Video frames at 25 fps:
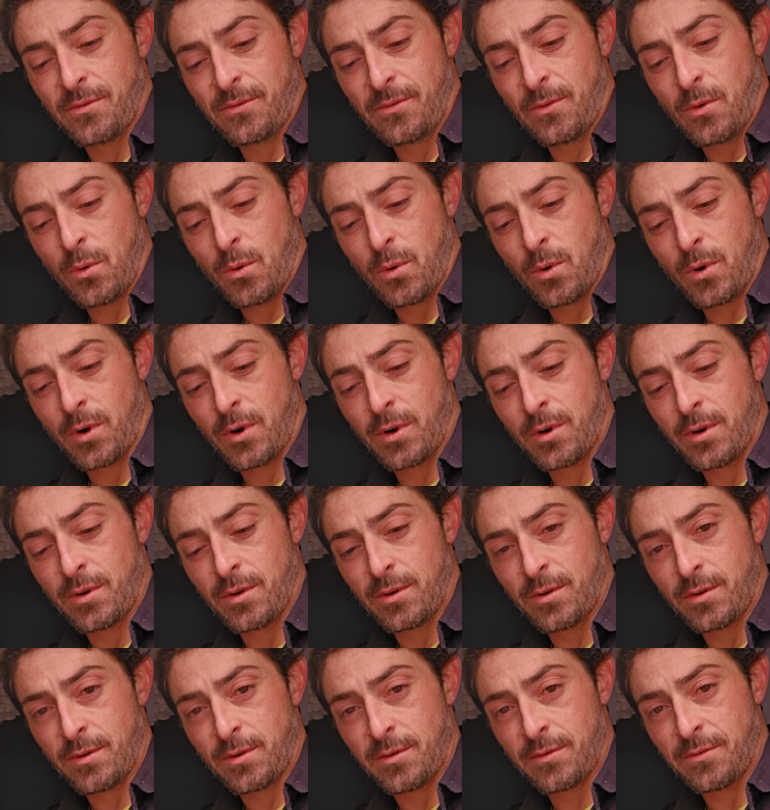4,
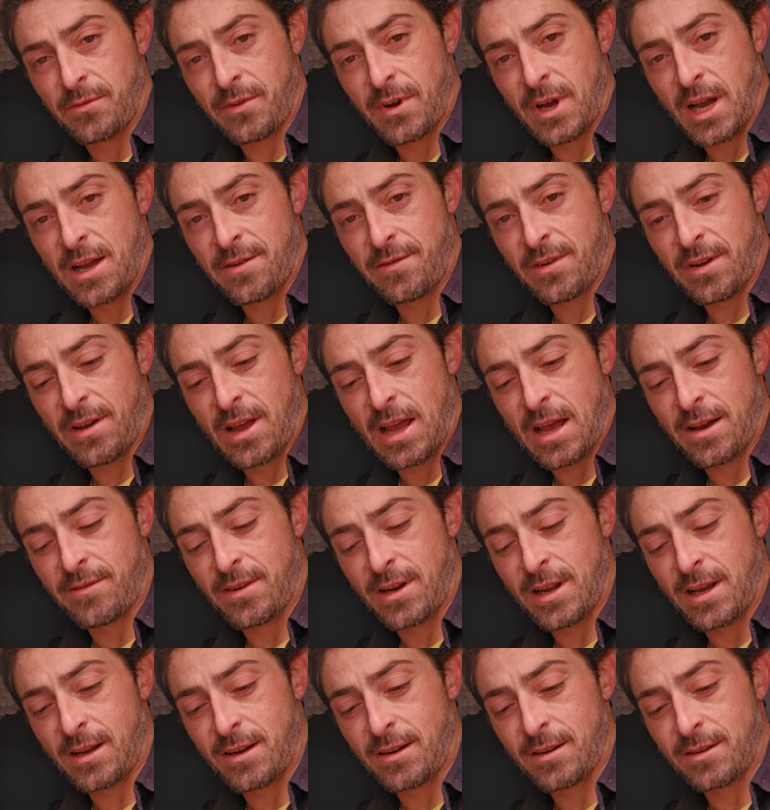5 I have
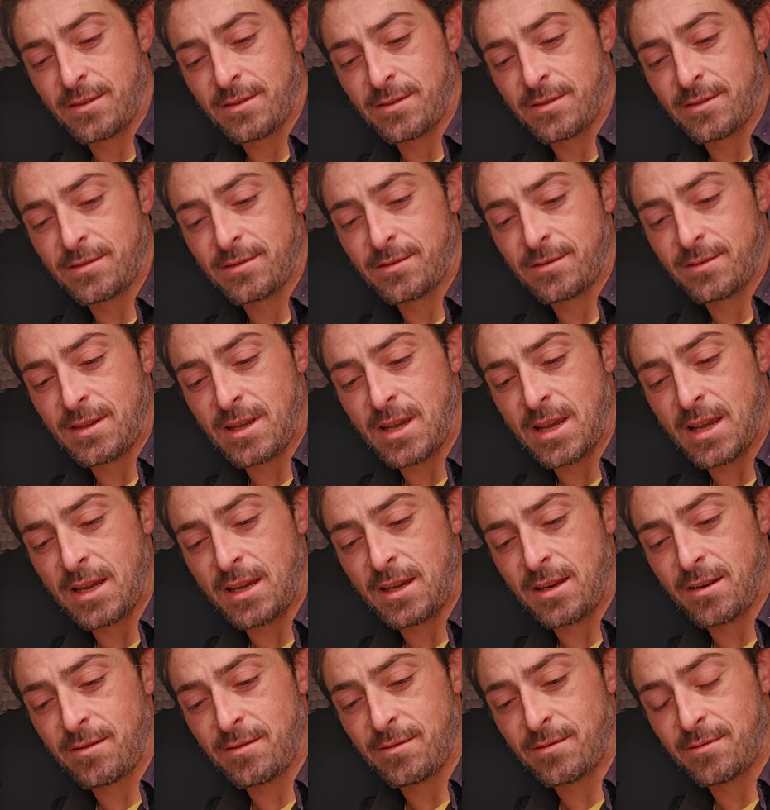now. 8,
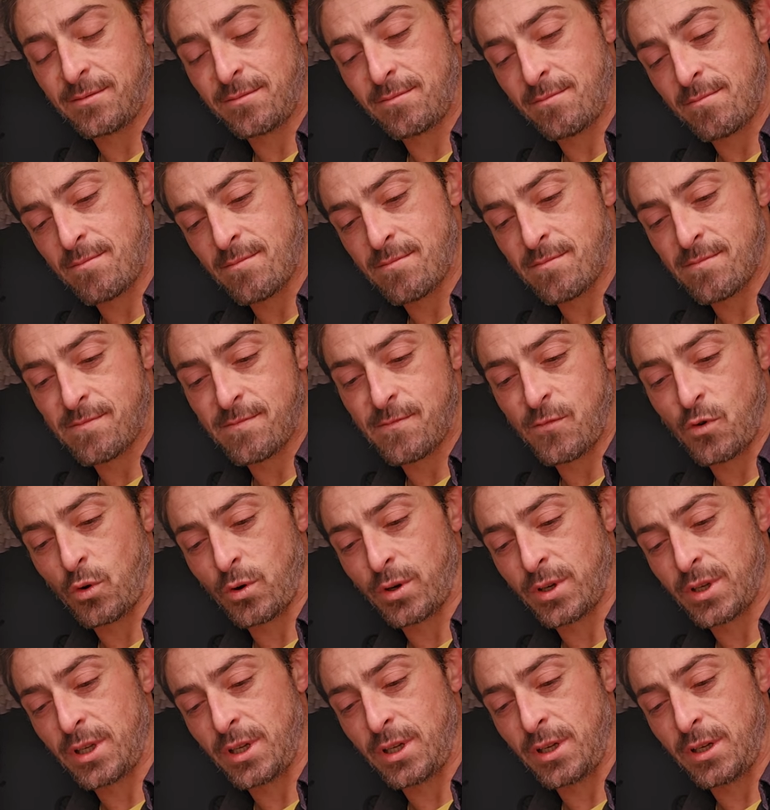
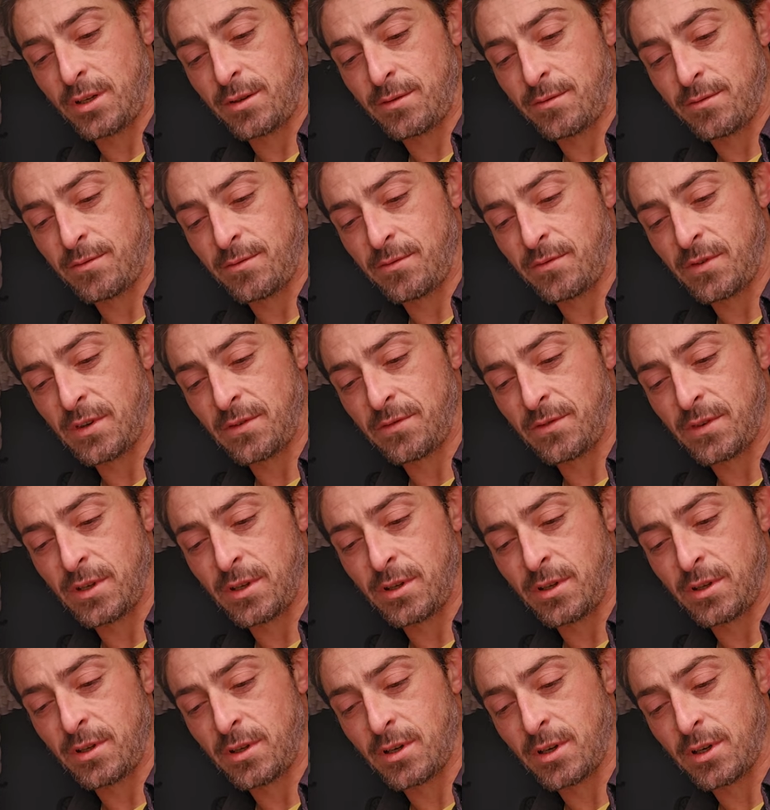14, 50,
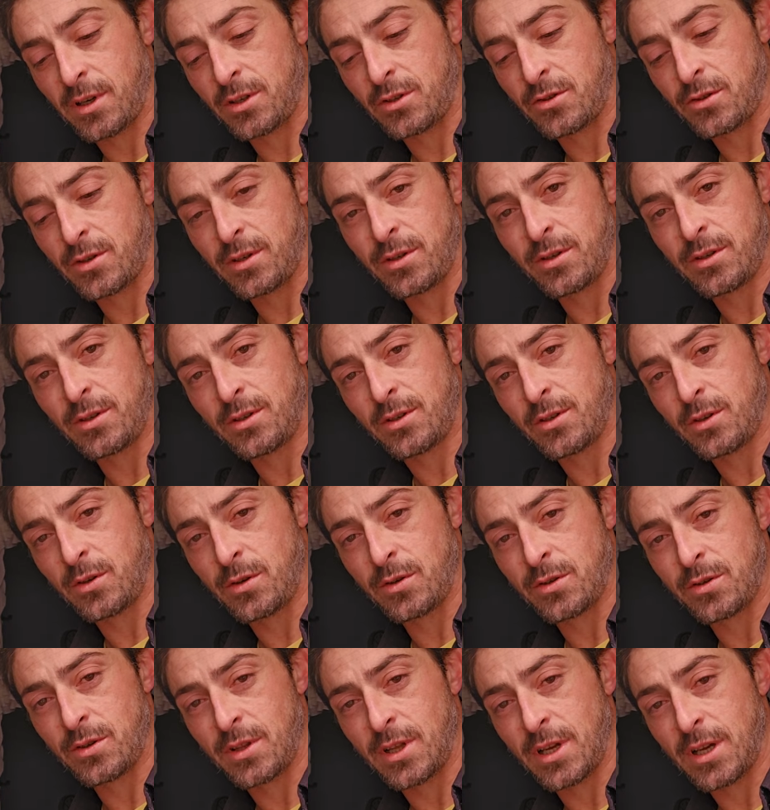100,
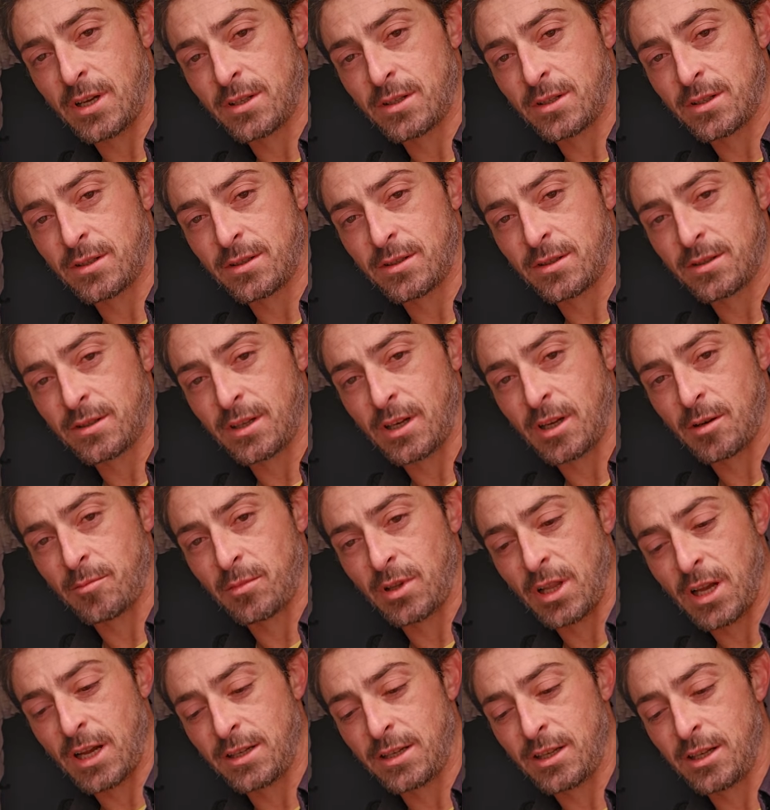200,000. Got them
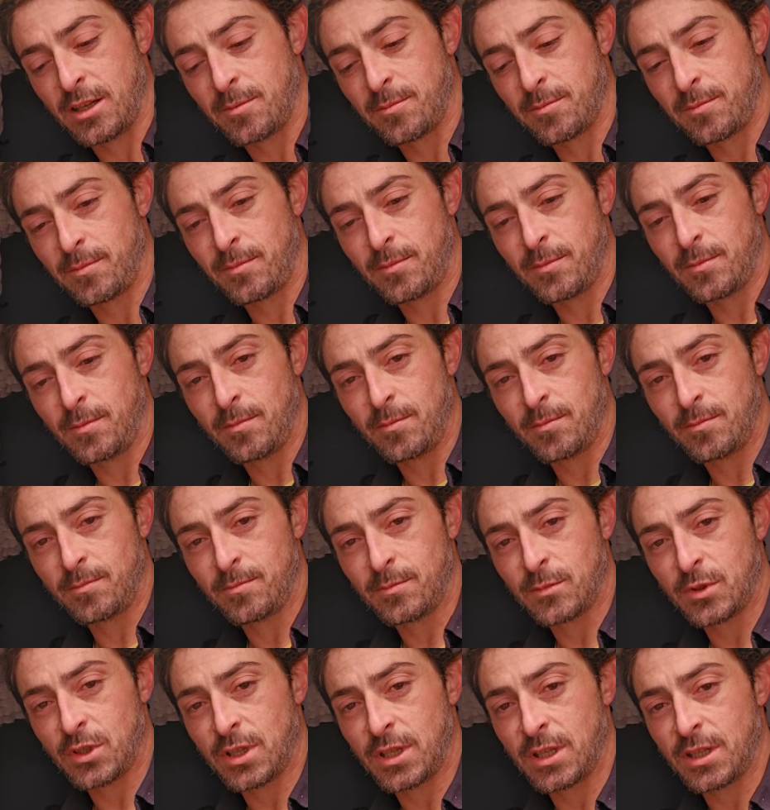lined up.
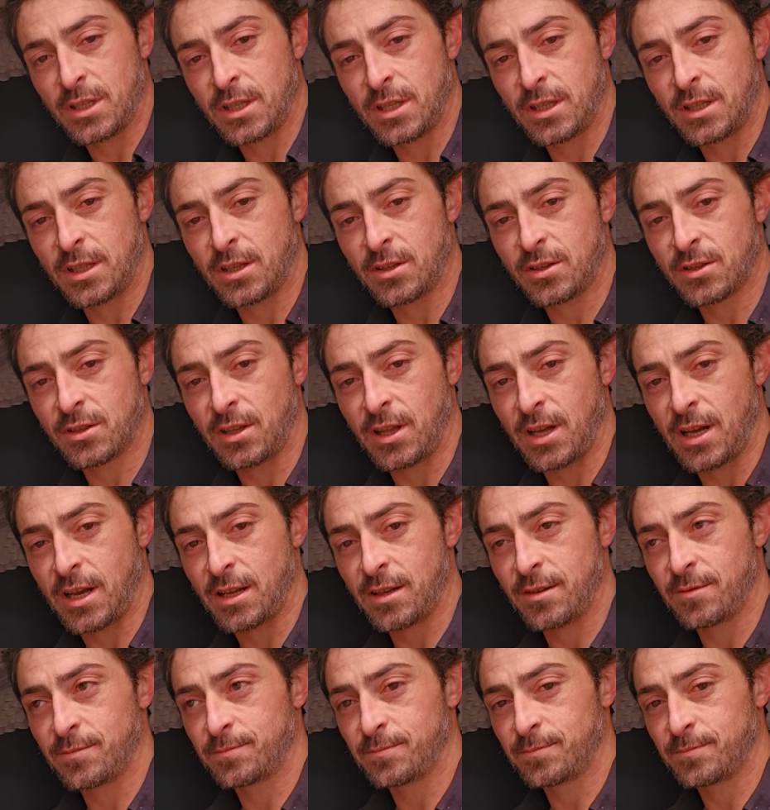So they sit in their slot.